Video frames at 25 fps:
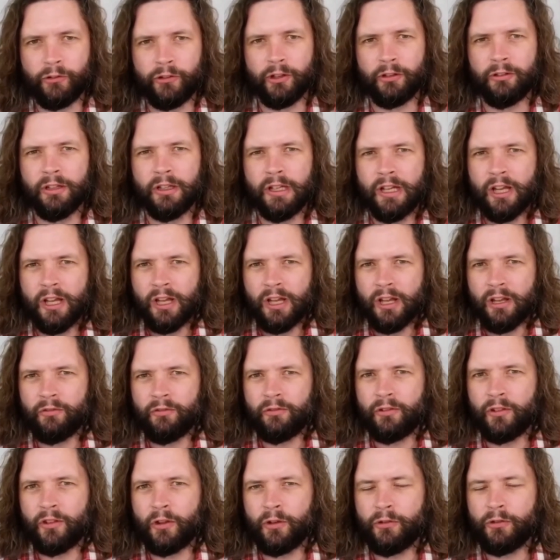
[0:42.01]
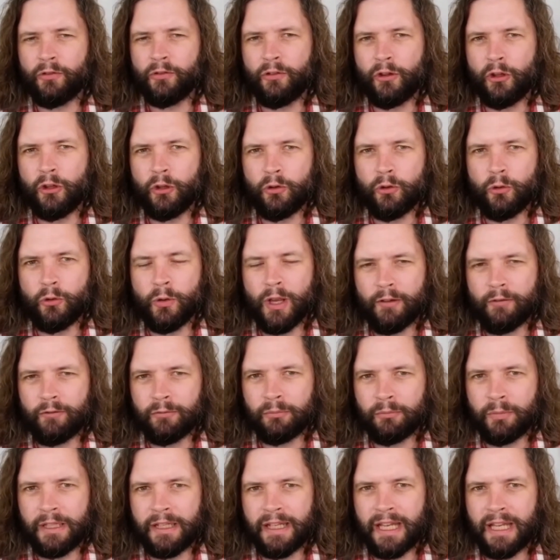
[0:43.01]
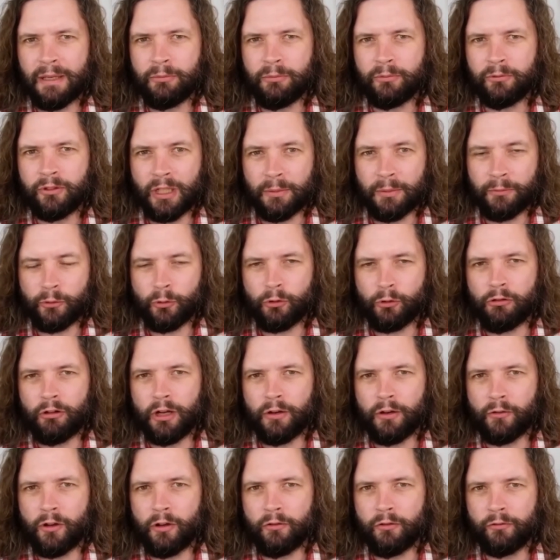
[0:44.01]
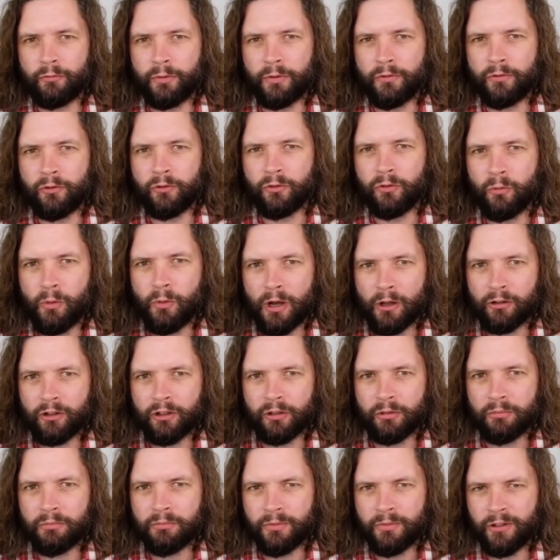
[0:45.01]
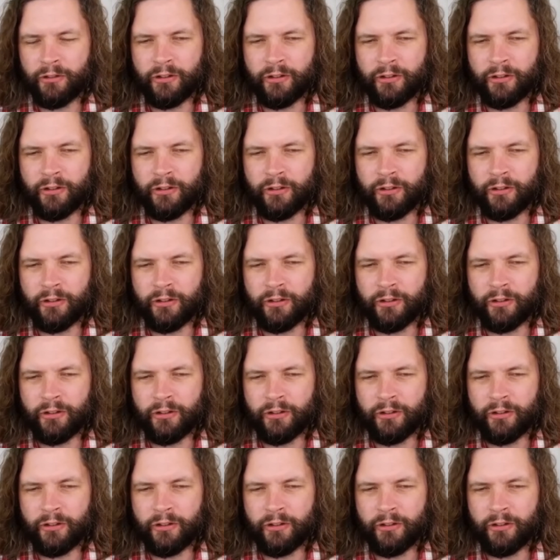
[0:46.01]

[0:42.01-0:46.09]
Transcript: So for those of you who haven't been able to come to a CraftConf before, welcome.